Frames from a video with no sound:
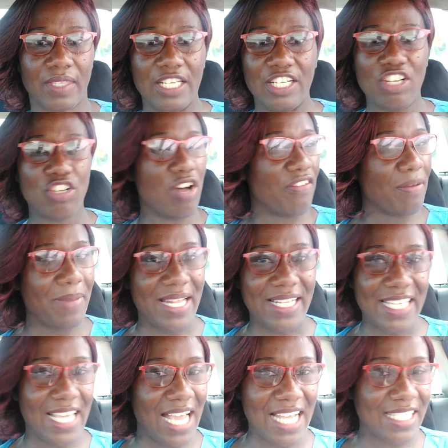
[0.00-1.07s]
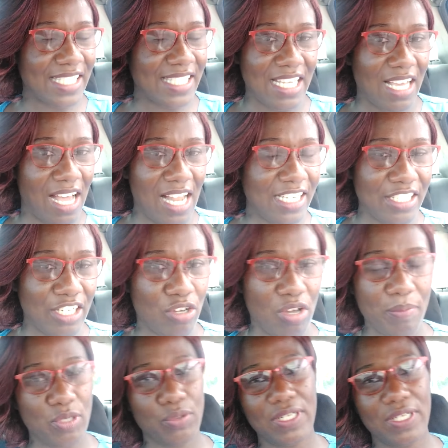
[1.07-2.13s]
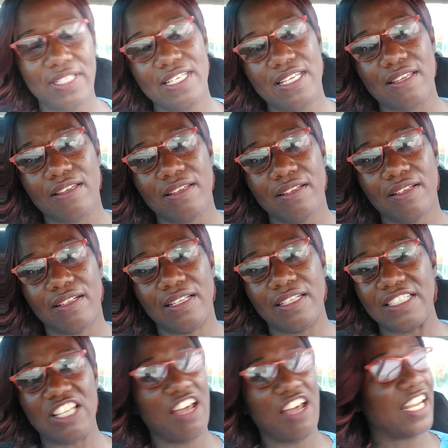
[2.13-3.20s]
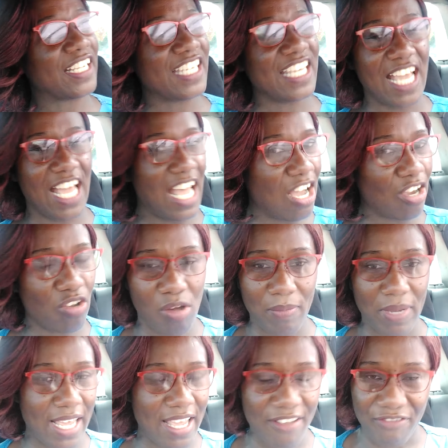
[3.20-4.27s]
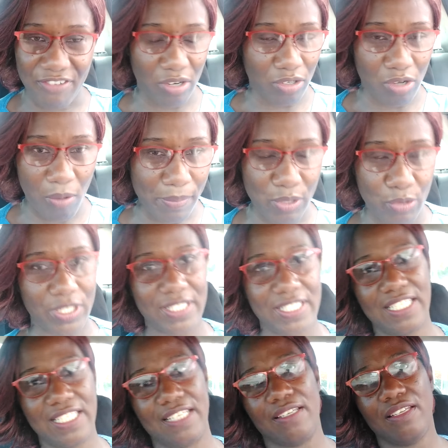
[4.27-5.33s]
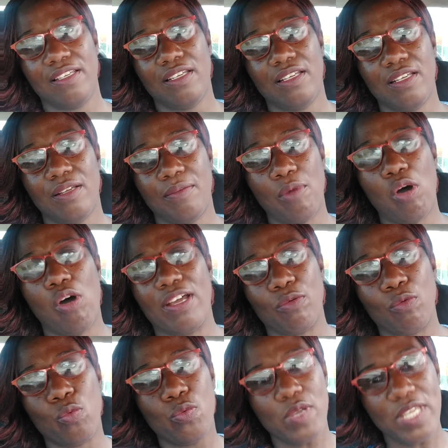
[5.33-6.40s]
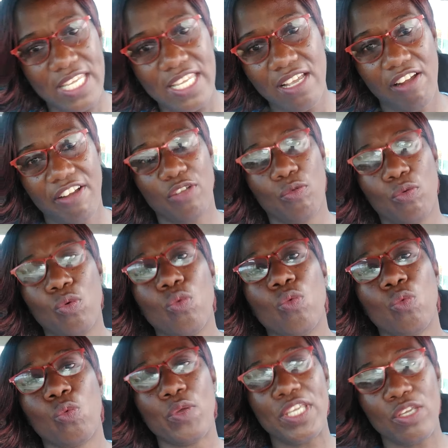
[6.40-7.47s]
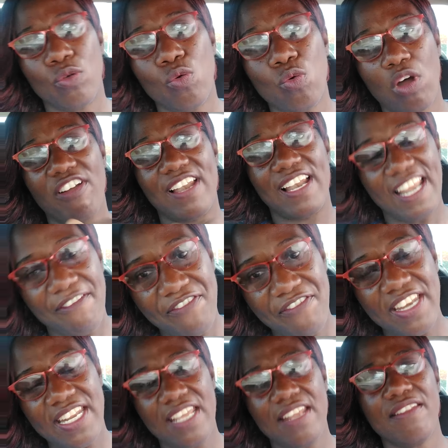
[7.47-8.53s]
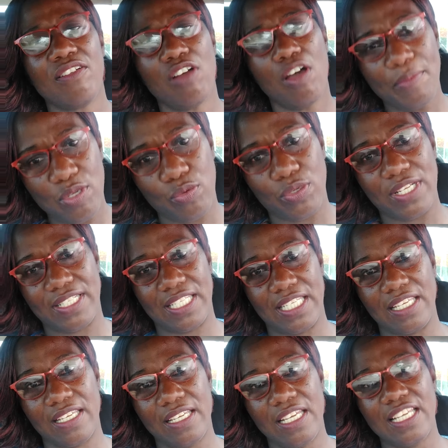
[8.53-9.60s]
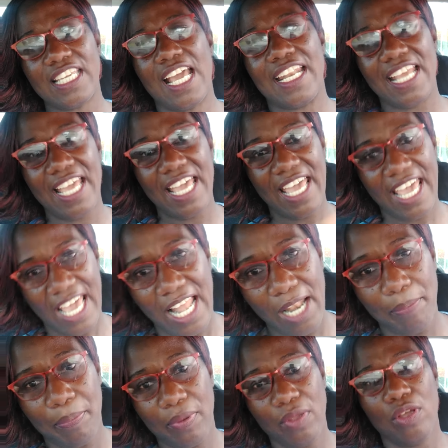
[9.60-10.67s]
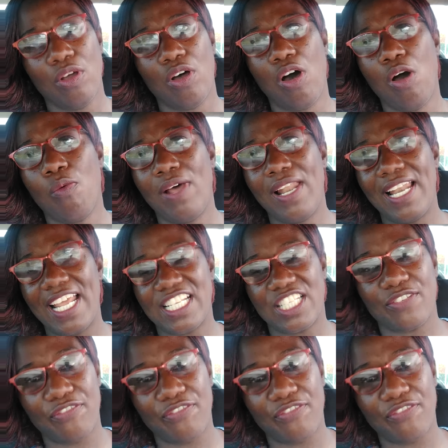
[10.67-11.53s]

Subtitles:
The government can't see all in the community. Donna can't come at every community. Boy, we who are living in the community can help our less